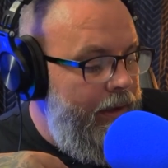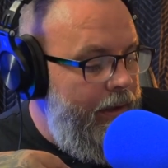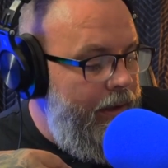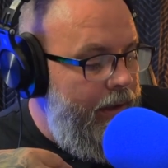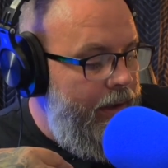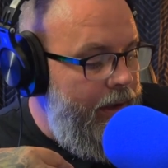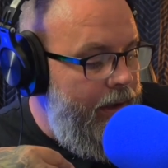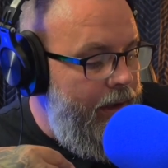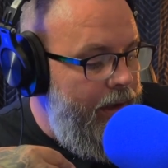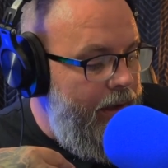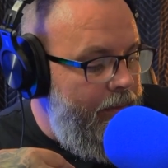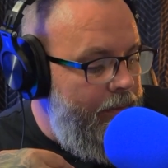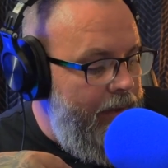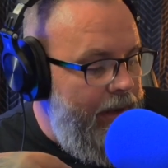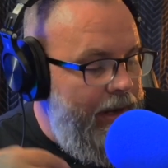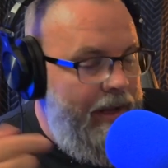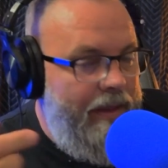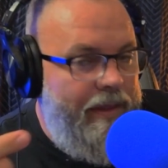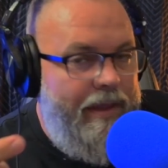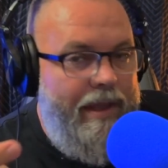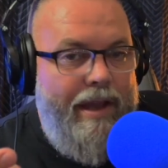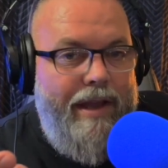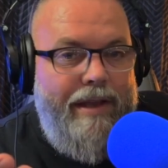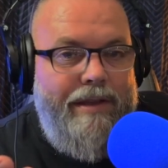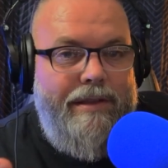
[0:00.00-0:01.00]

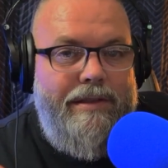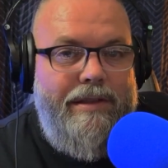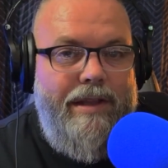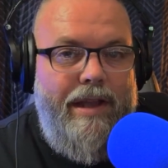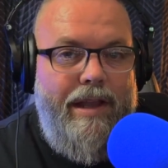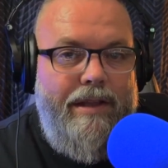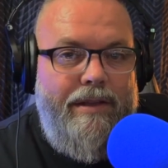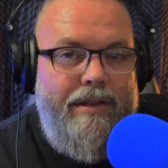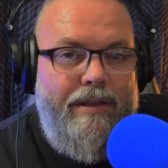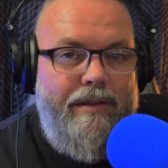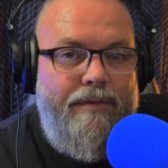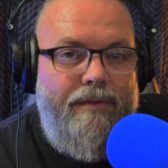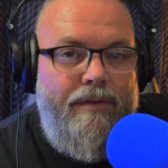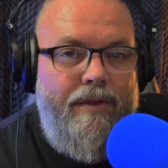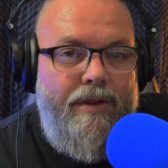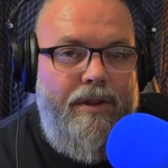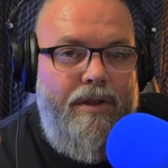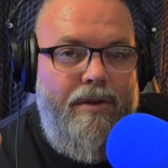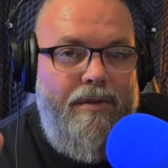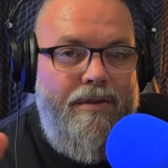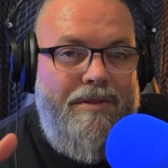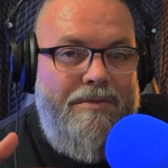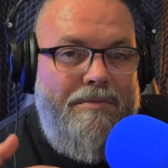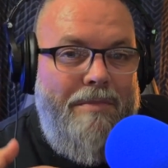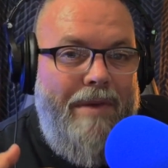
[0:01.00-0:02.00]
Anything I say in this
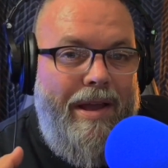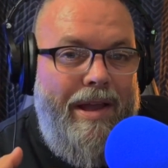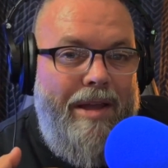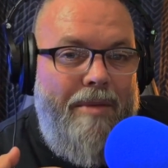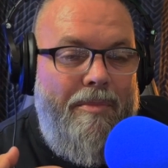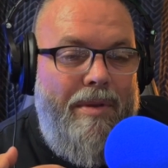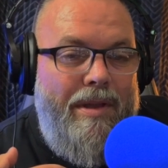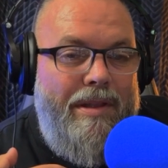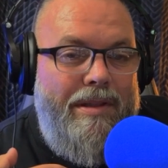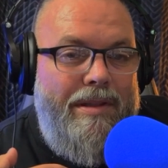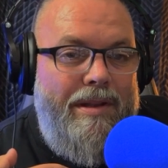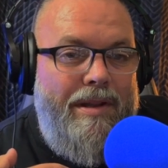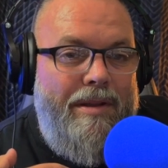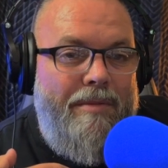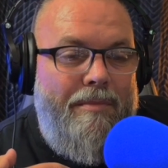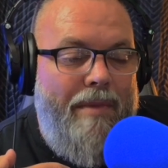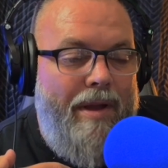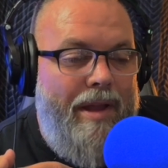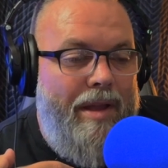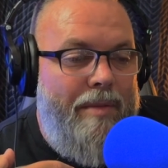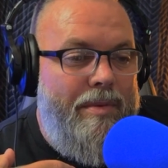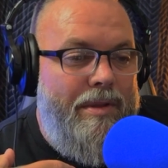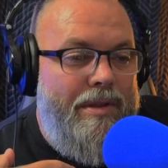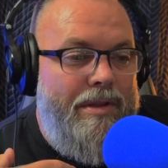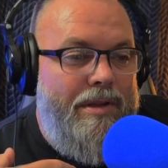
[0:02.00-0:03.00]
video is my opinion and my
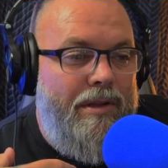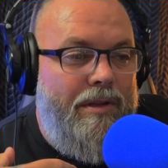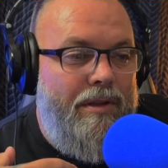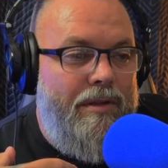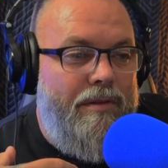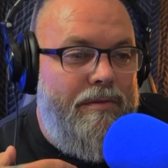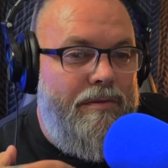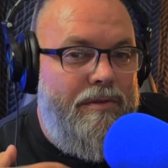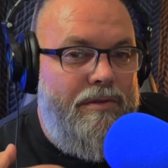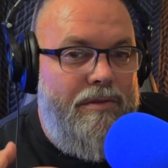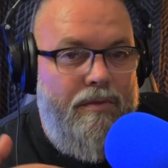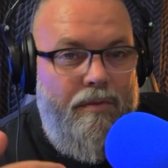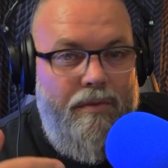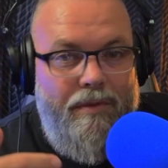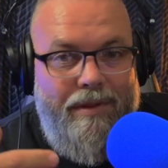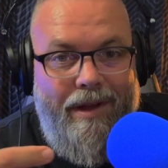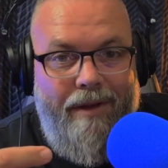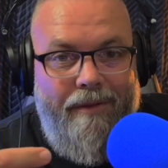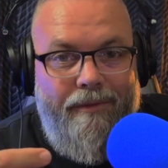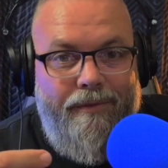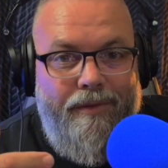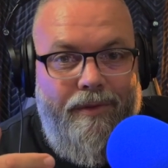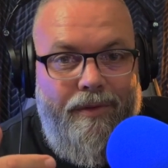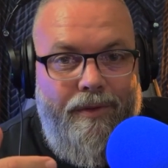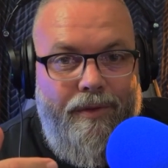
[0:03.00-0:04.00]
opinion alone. So
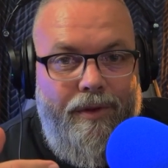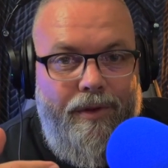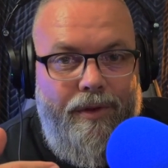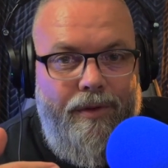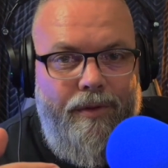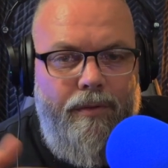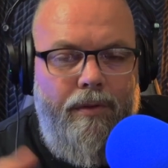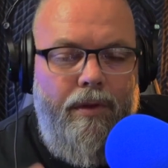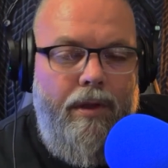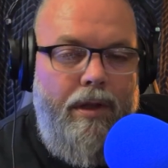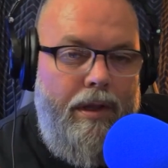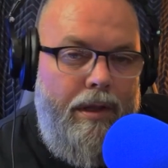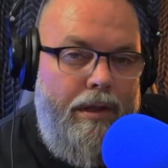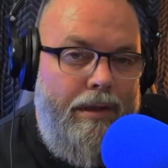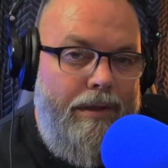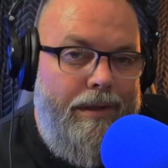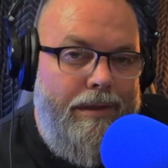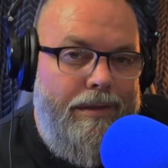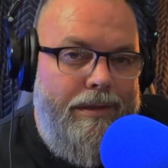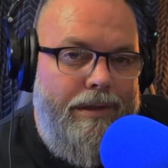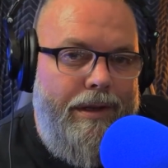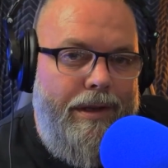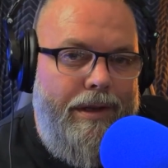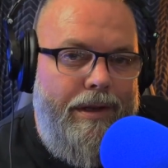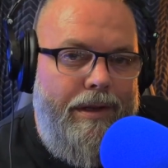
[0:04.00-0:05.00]
without further ado,
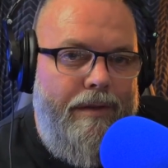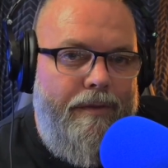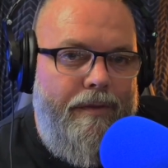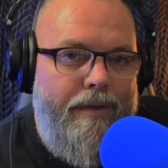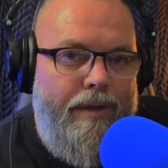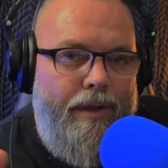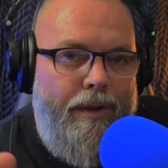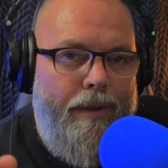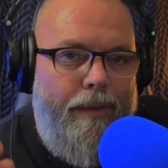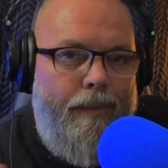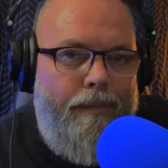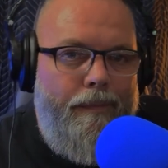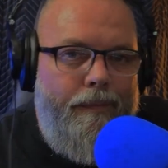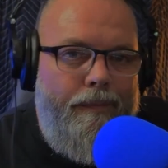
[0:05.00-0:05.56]
let's get into the video.